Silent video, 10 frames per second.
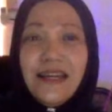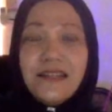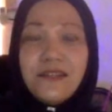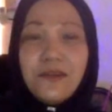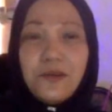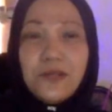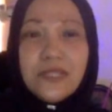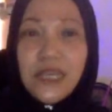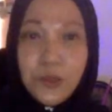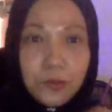So
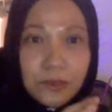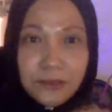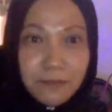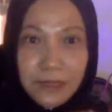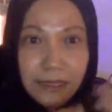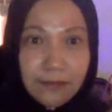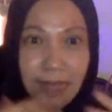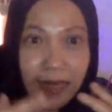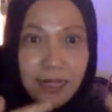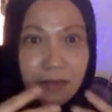she will be
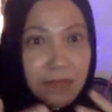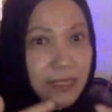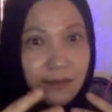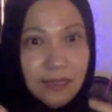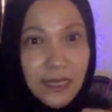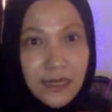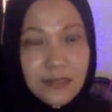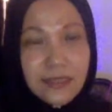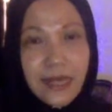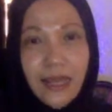telling me
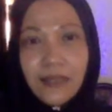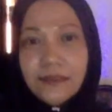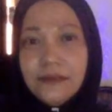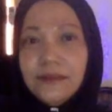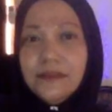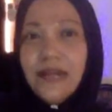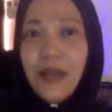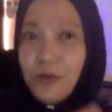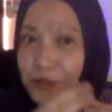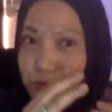things like, uh,
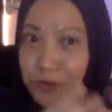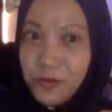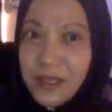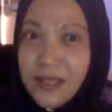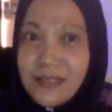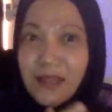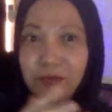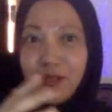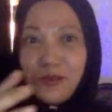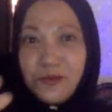"I want to do this. I
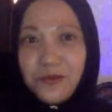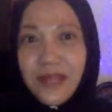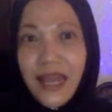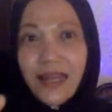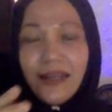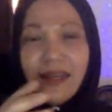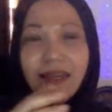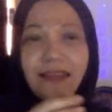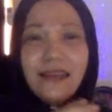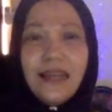want to do that,"
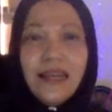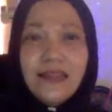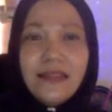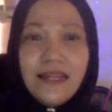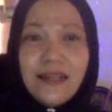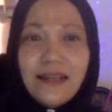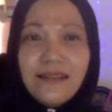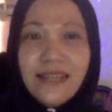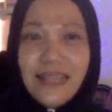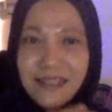and then
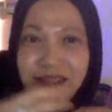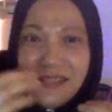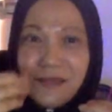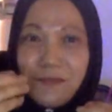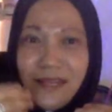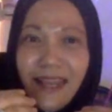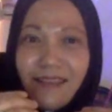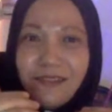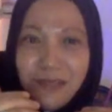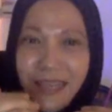it's just something like
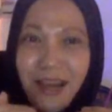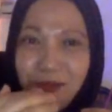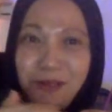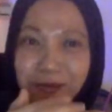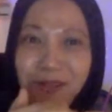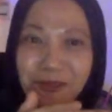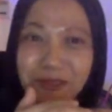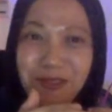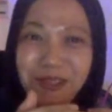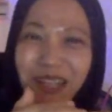okay i will do it also